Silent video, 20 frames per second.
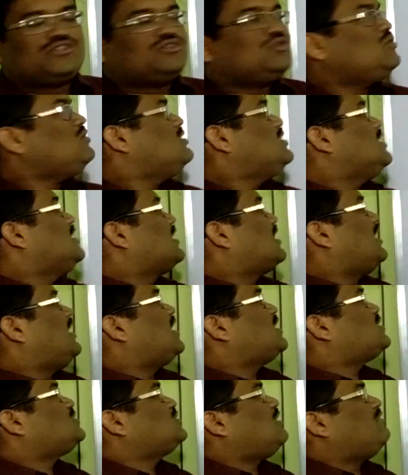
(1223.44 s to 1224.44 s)
So
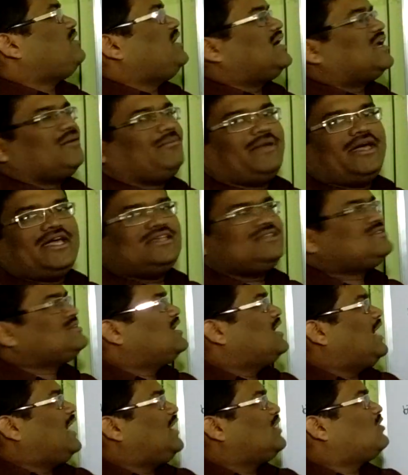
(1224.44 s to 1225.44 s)
collection of database,
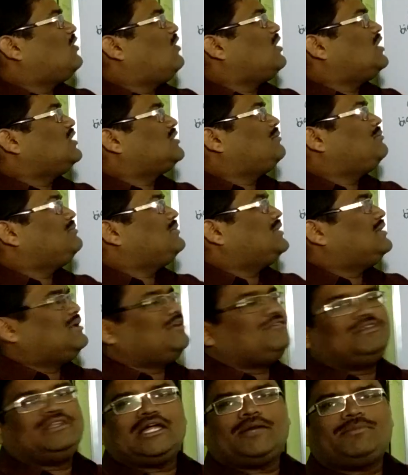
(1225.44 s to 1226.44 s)
algorithm,
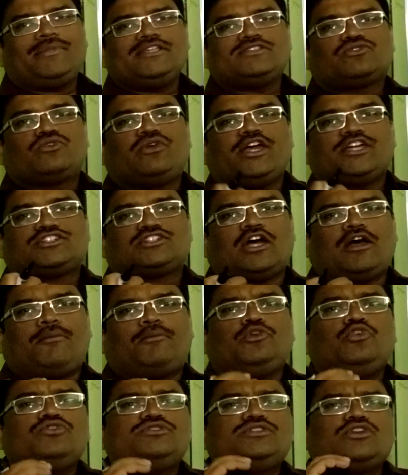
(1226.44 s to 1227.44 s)
that means creation
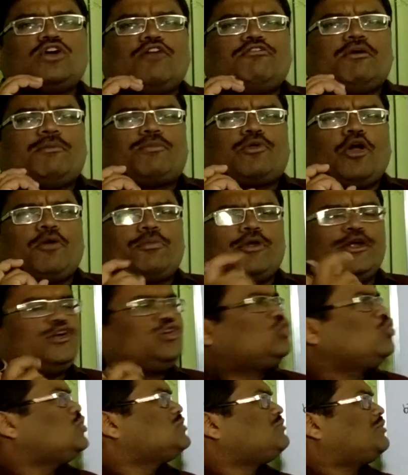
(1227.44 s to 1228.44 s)
of using of
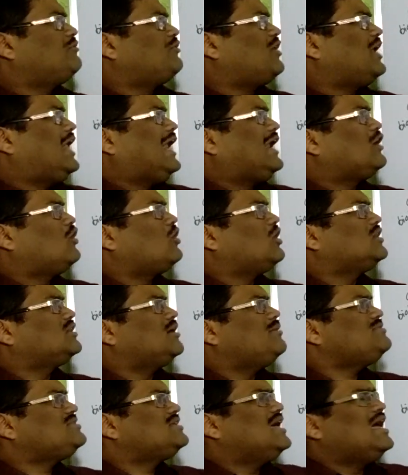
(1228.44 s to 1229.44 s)
appropriate tools, particular
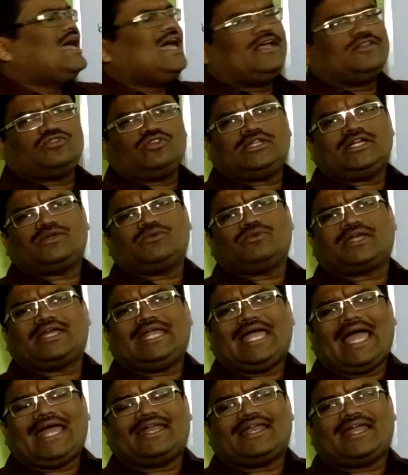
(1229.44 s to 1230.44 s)
algorithms, so that we
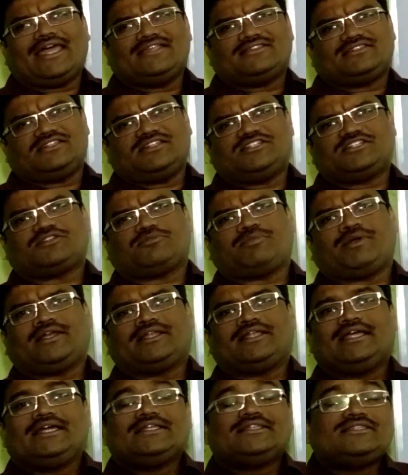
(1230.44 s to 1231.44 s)
can analyze and
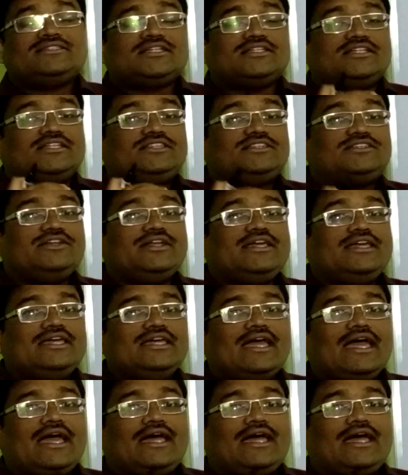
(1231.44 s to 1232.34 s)
interpret. These are the three